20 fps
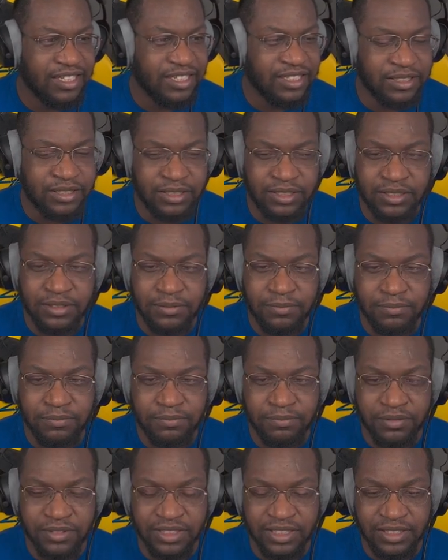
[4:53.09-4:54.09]
It's
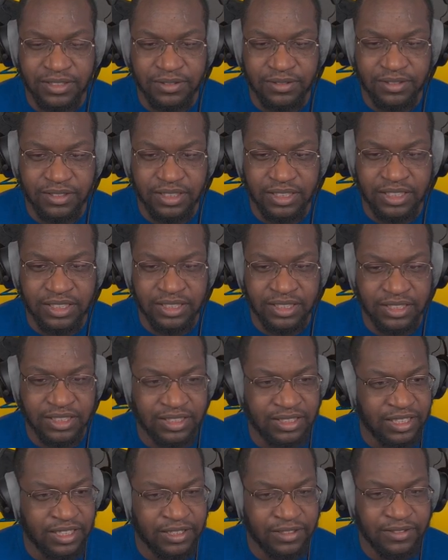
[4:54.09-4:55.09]
pretty easy
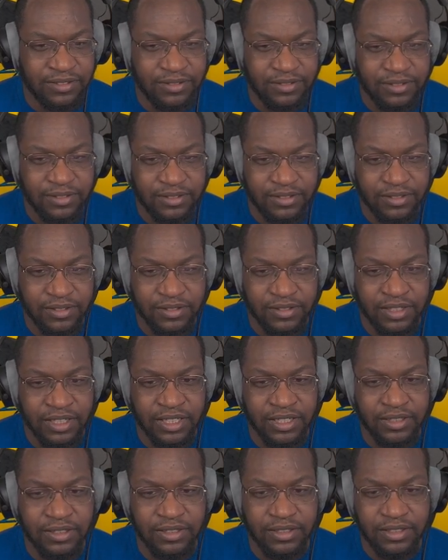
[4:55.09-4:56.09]
to tell,
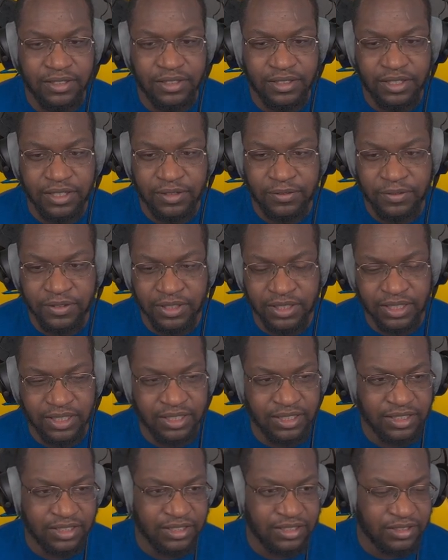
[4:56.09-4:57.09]
right? If you
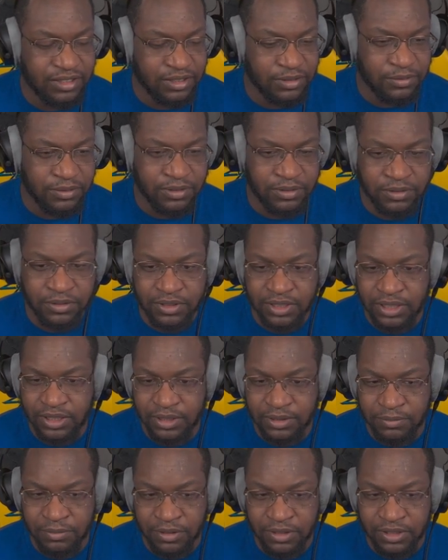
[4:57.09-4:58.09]
look at the card, we'll
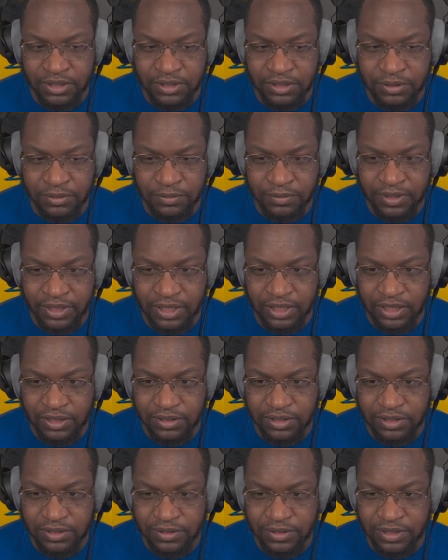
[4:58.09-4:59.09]
get more into it when we get
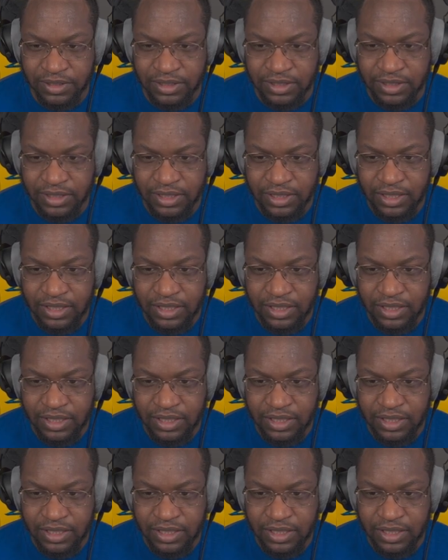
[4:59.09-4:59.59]
closer to it.